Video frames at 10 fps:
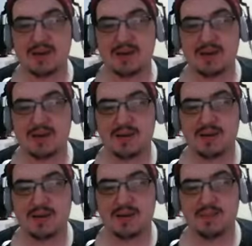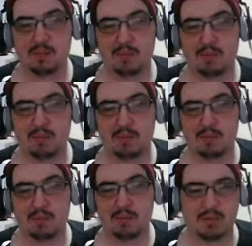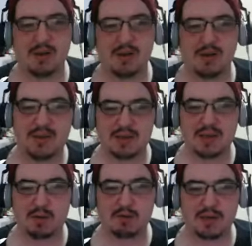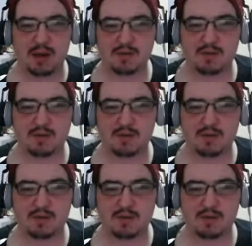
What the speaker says: that's what happens when I get overly confident.